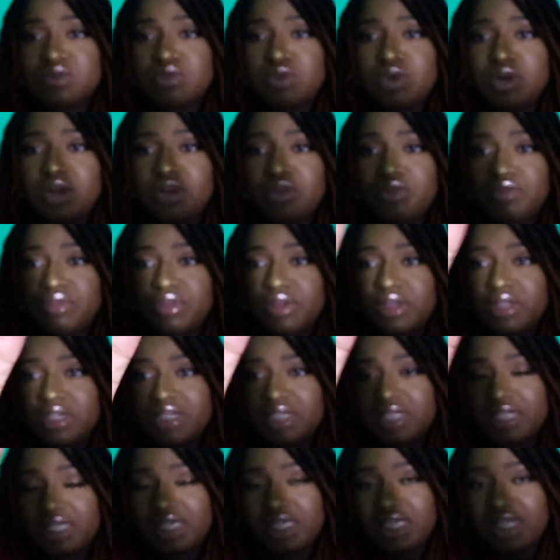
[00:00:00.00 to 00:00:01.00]
want to
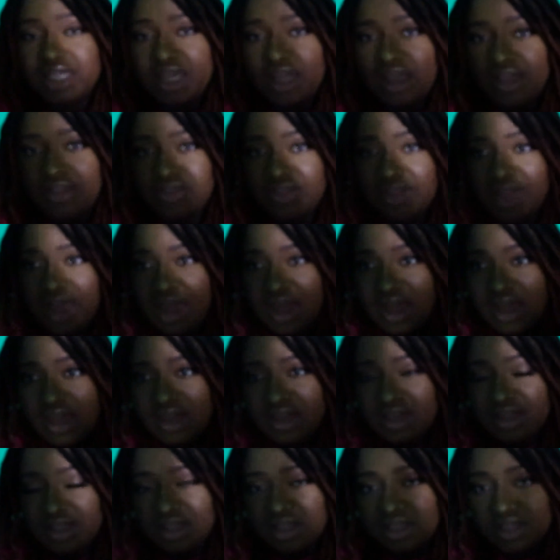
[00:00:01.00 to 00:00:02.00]
really get
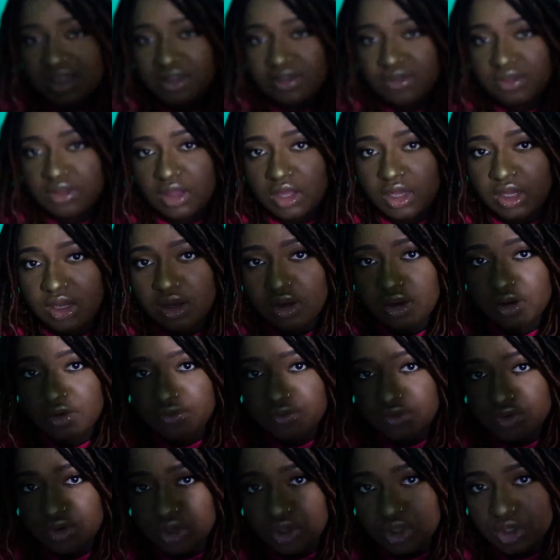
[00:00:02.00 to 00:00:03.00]
that in there
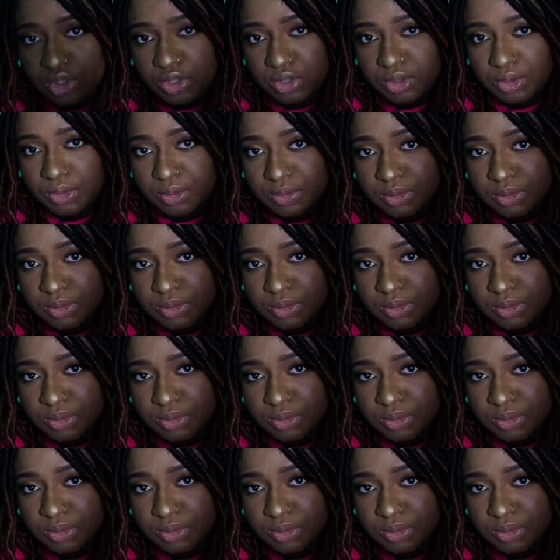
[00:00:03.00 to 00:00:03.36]
for you.